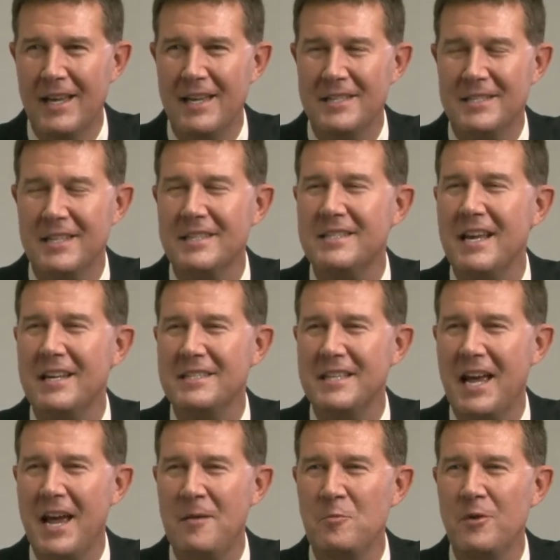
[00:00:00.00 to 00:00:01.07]
And since that
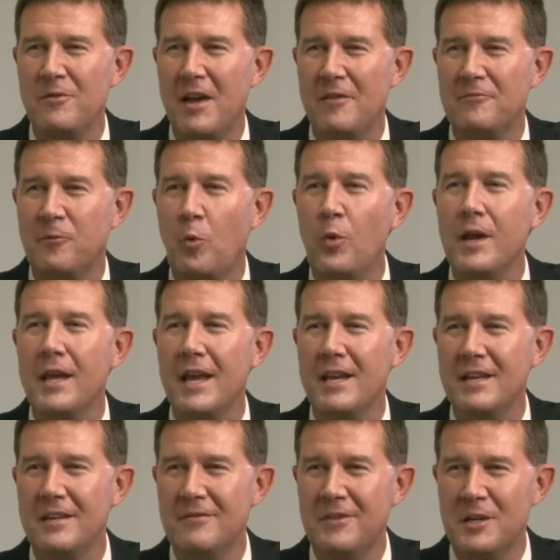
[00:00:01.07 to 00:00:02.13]
time, we've had 48
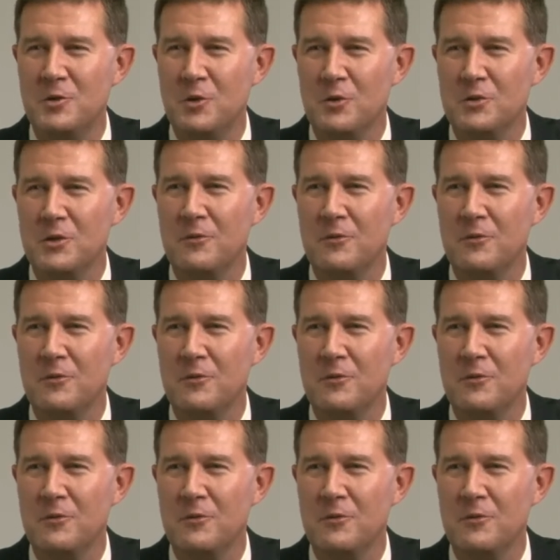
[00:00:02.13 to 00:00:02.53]
individuals